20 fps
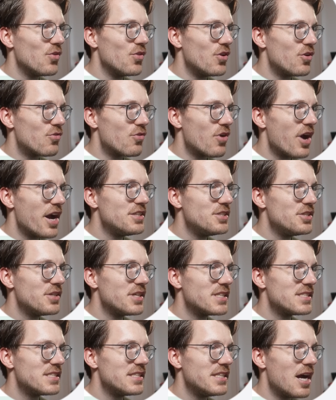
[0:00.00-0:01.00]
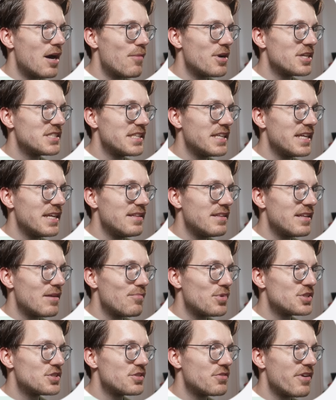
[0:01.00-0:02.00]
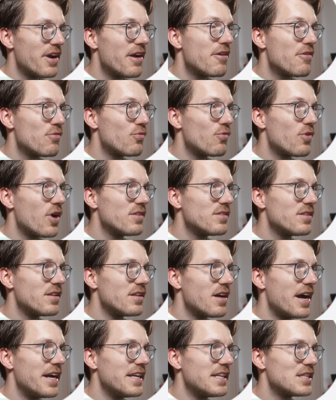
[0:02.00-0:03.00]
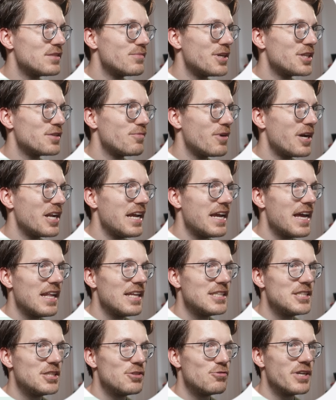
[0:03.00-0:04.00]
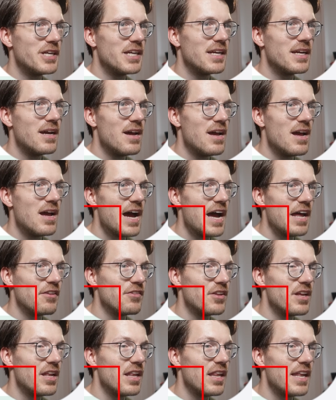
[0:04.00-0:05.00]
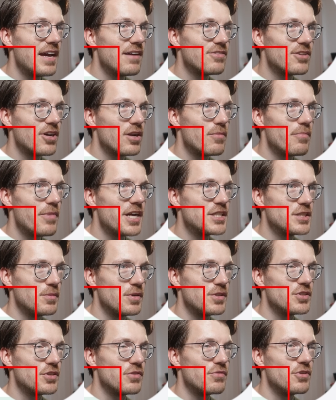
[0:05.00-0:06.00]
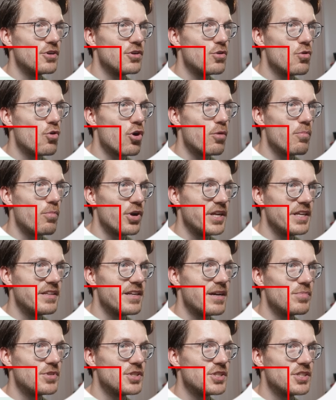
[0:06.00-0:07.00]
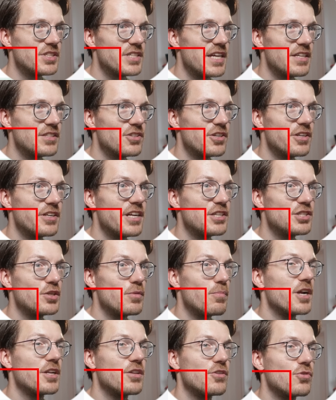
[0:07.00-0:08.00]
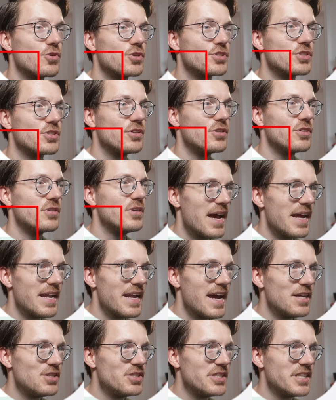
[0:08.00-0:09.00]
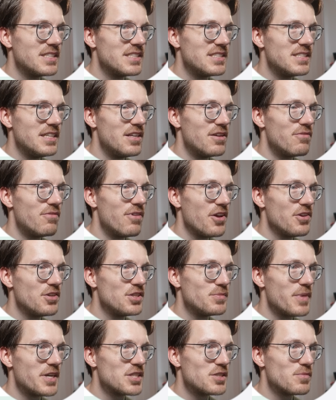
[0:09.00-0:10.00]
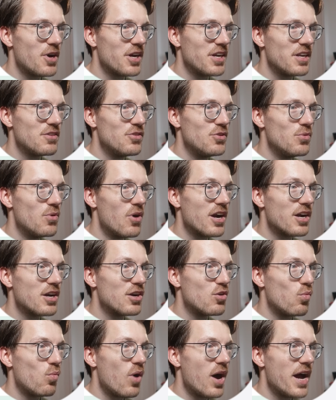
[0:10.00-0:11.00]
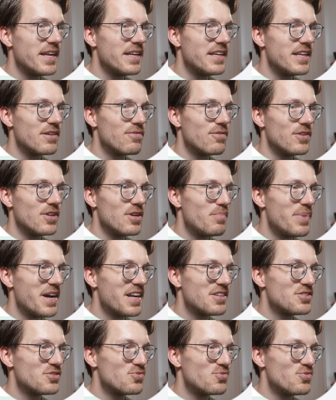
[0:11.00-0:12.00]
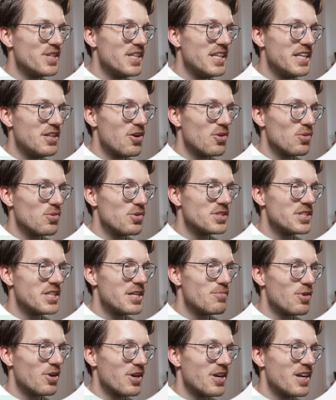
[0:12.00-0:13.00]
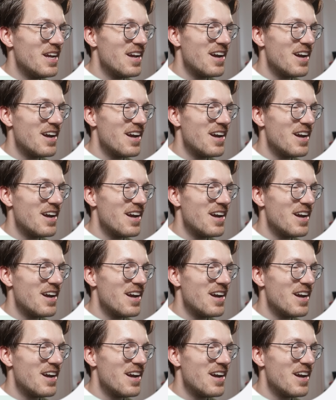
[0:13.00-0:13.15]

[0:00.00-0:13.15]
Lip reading: On the right, you can see how my skin temperature varies throughout the night as measured by the Galaxy Ring. And on the left are the measurements of the core body temperature sensor attached to my torso. And as you can see, the values measured by the two are quite different. The patterns really don't look similar.